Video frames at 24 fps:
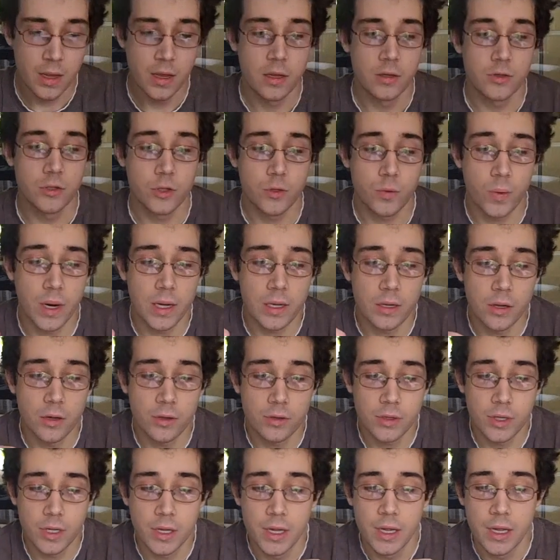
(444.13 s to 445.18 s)
It's quite
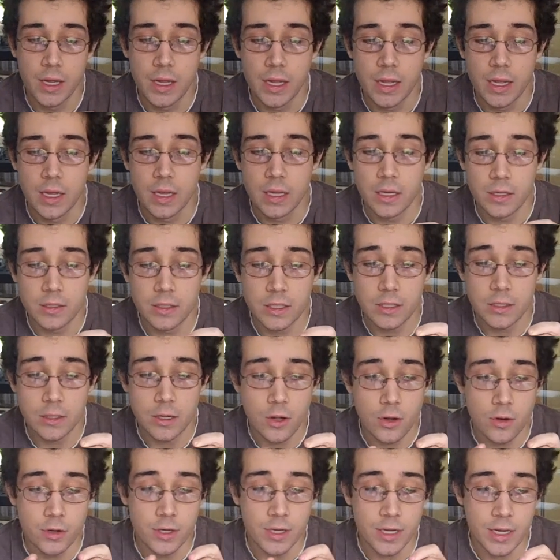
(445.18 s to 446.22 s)
long. Because it's
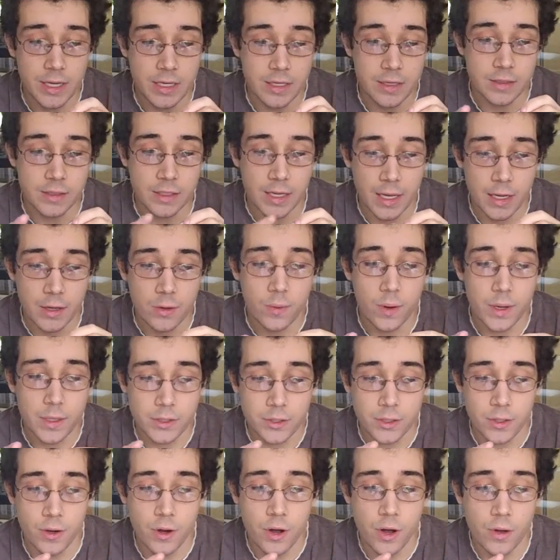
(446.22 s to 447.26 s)
longer it doesn't get quite
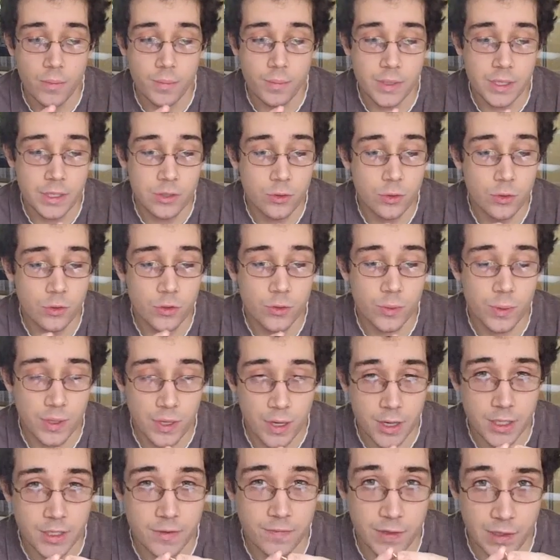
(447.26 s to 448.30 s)
so hot, but it's also a
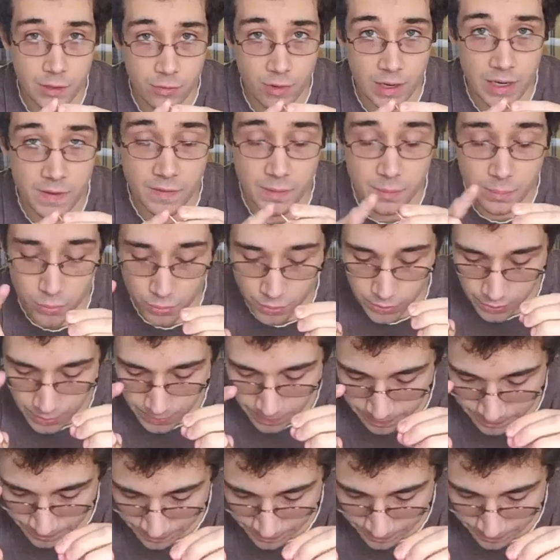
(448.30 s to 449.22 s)
kind of engraving point